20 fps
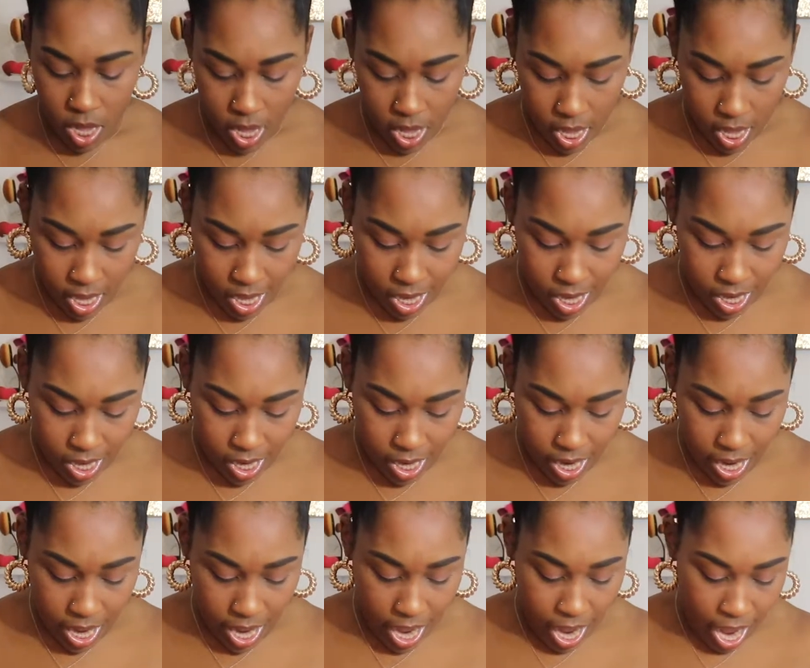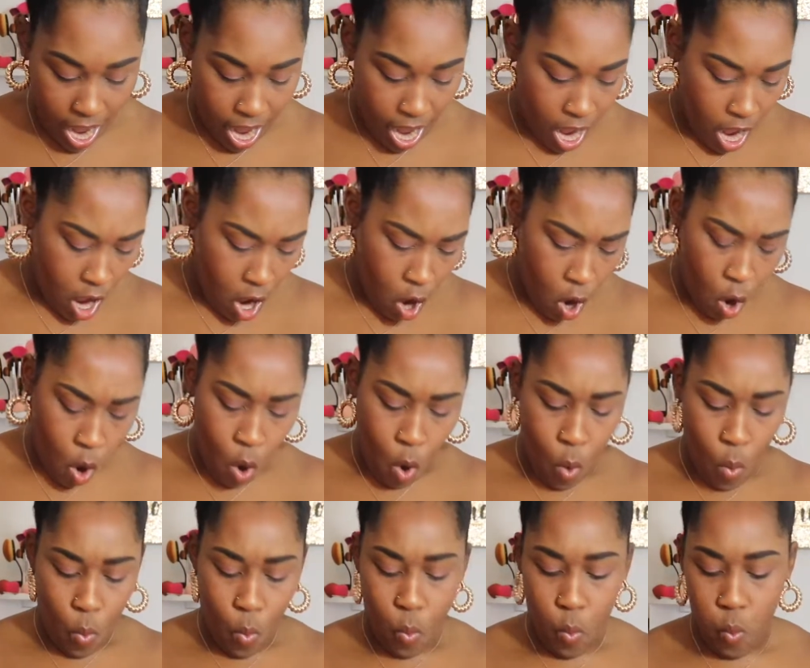And
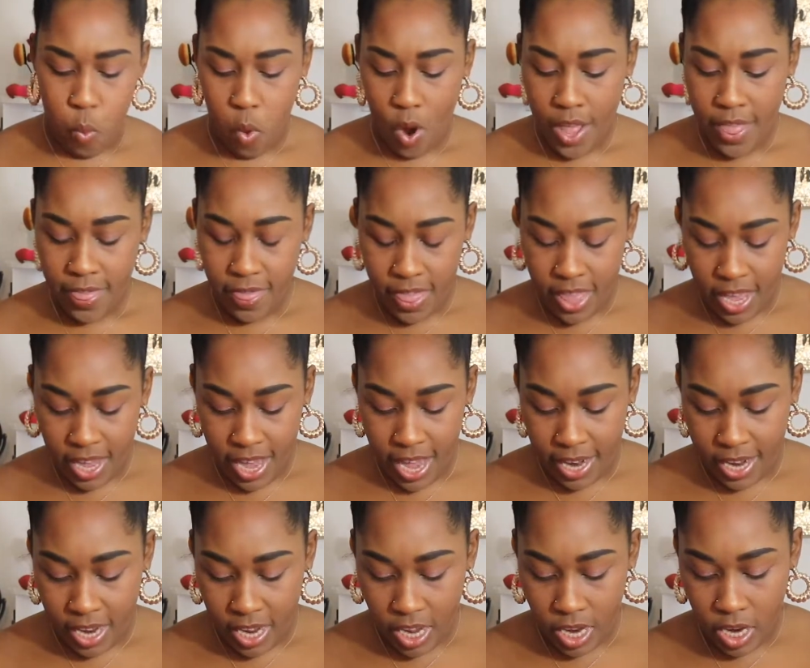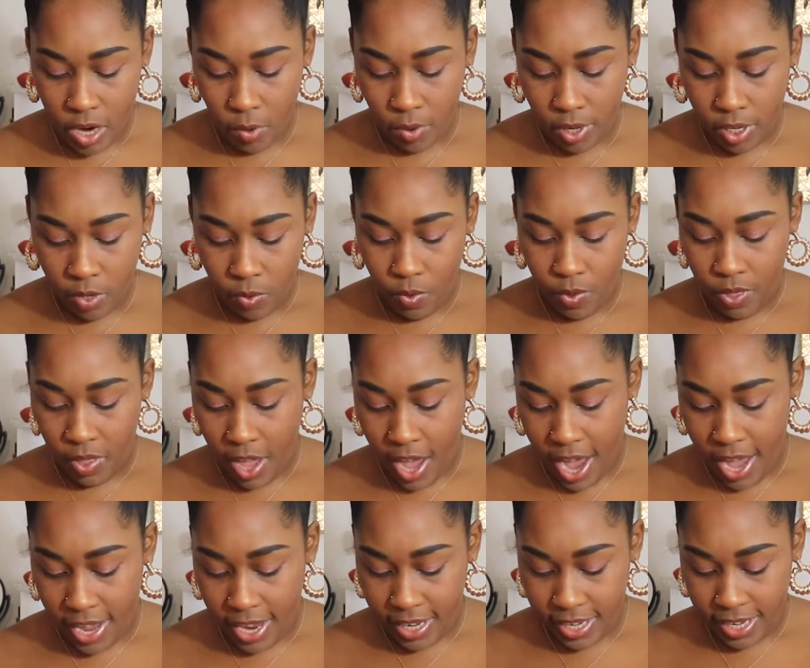one thing I didn't notice
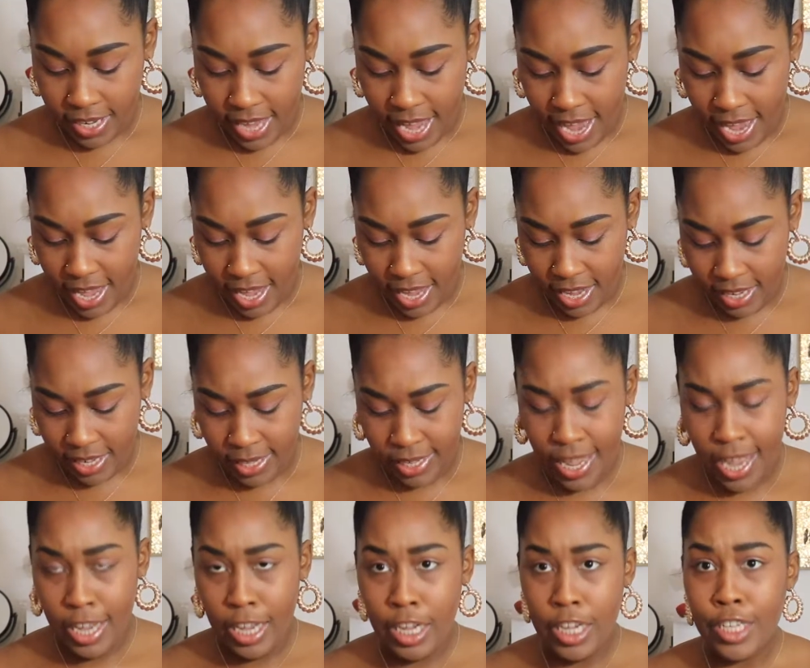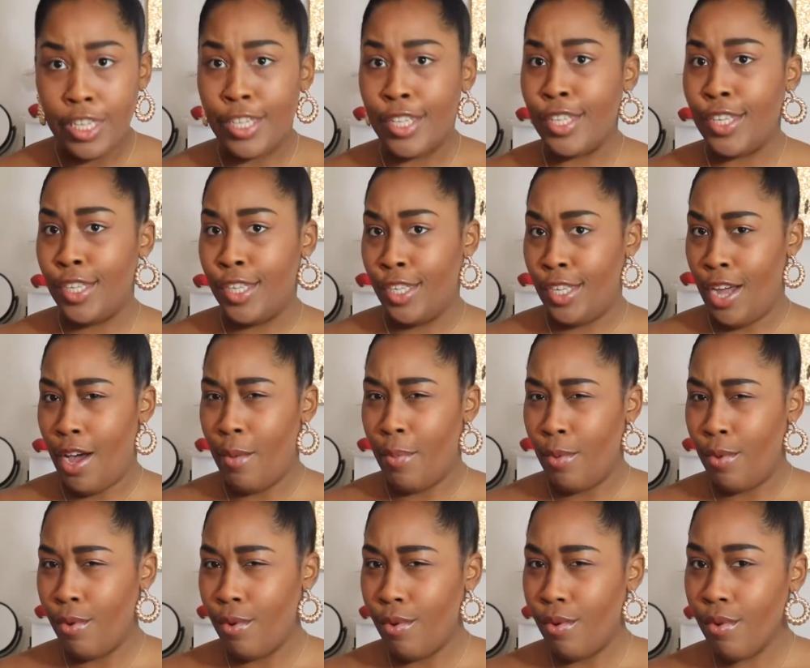online is that it's like a
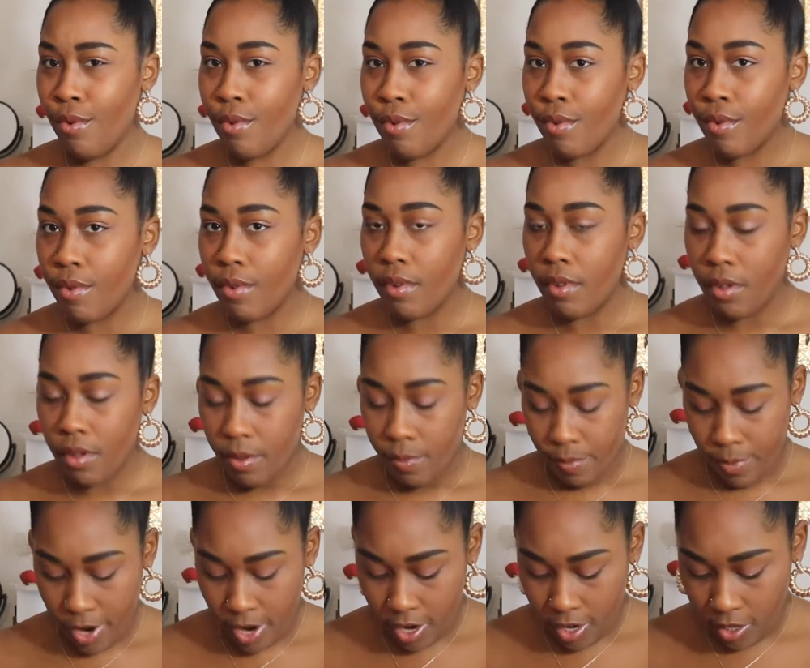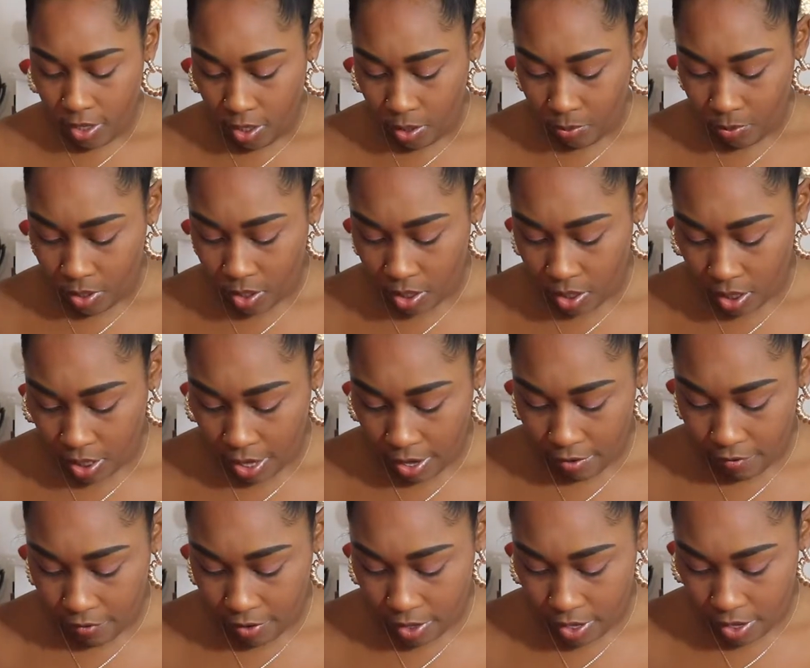double purse, which is
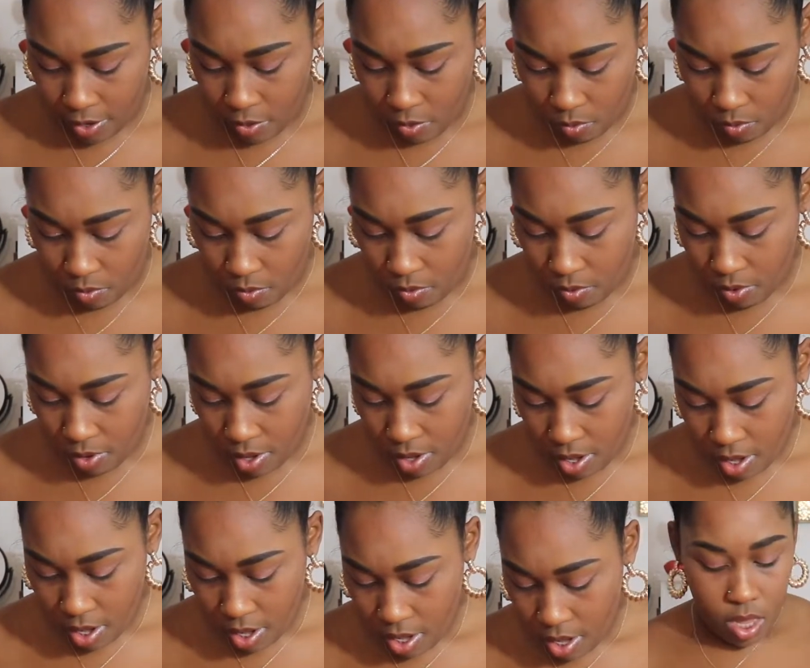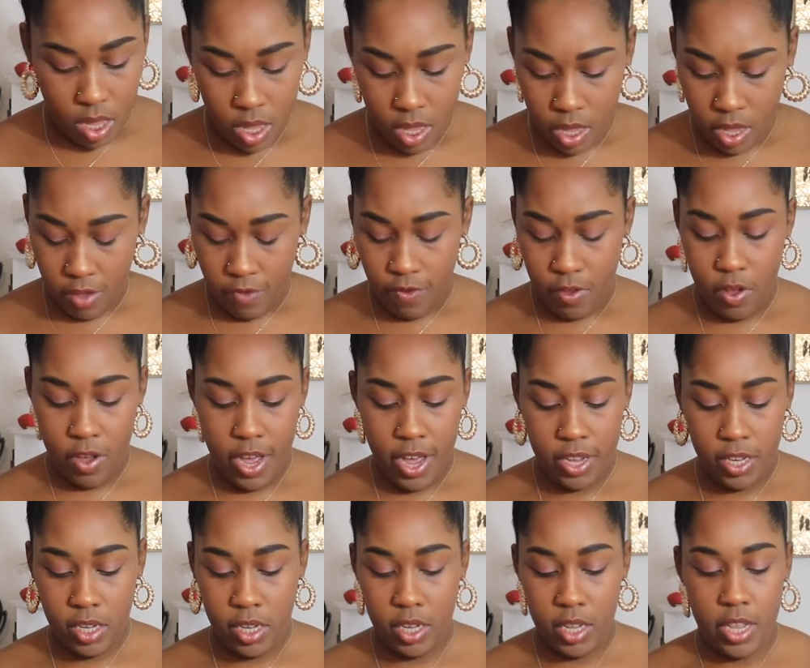like really cool. If you
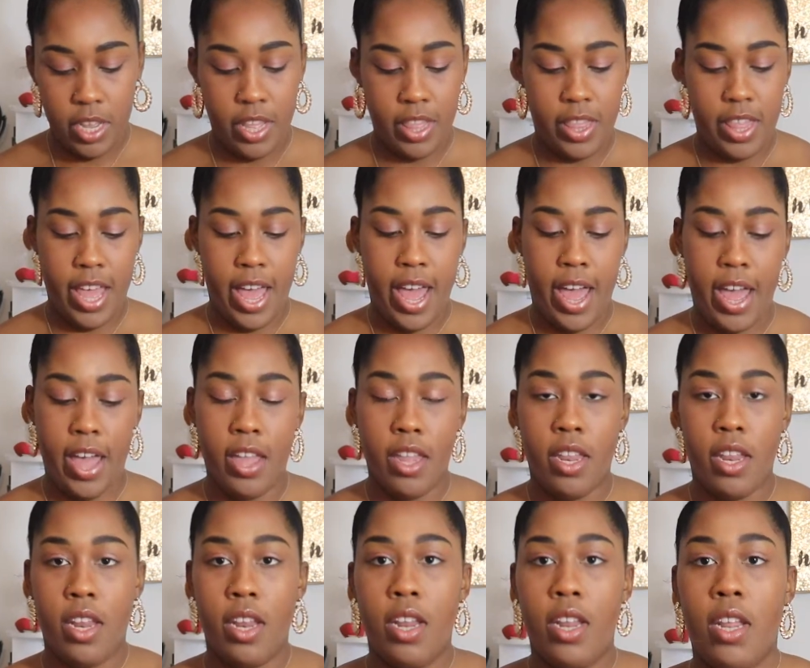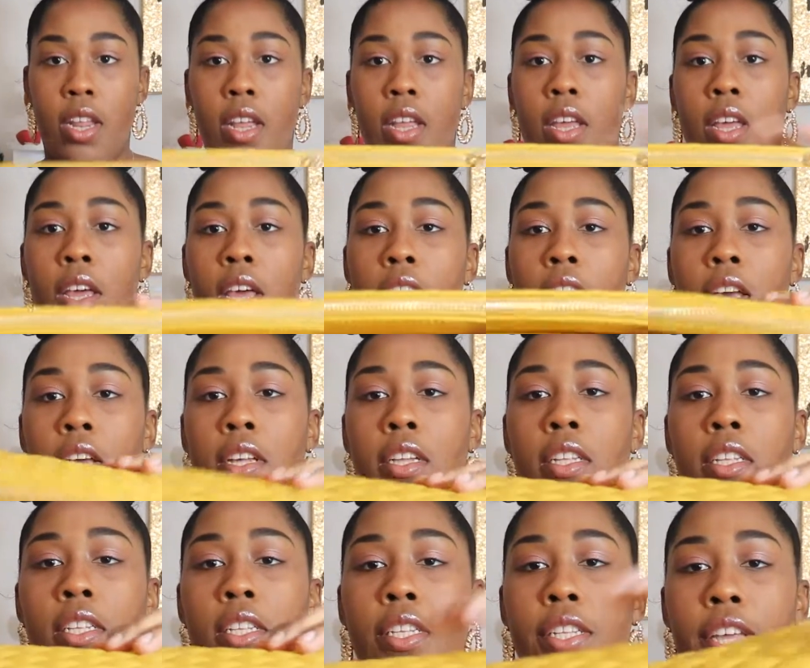guys look at that,
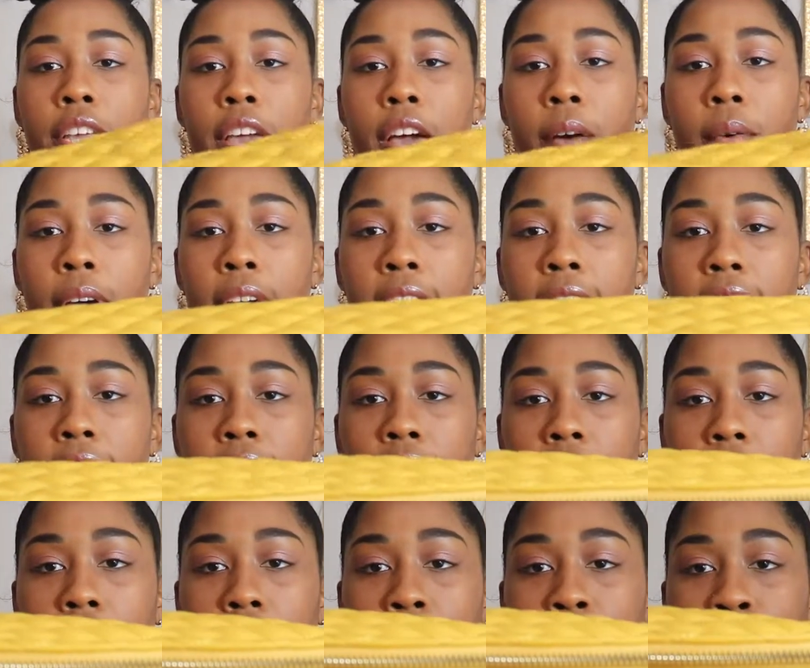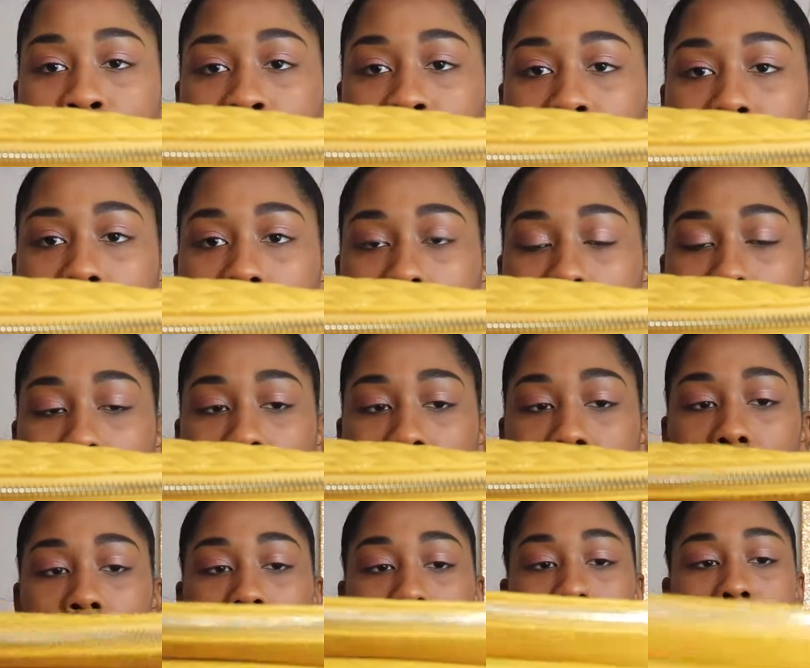see how it has like these 2
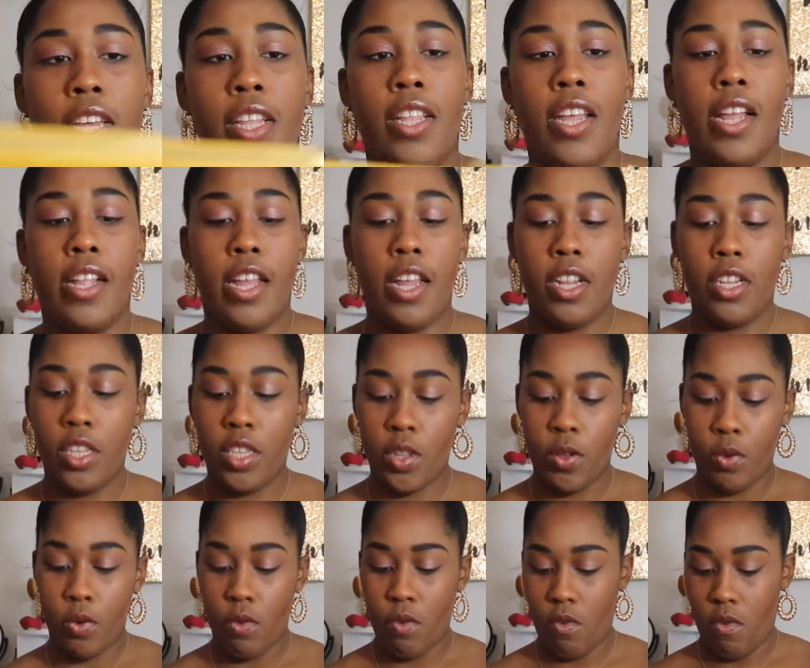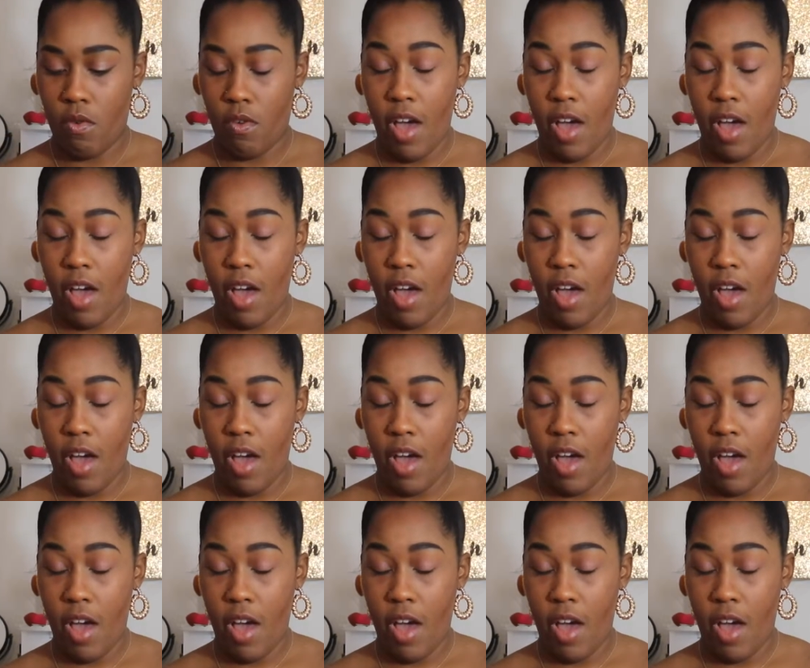zippers? Look at that, that is so cool.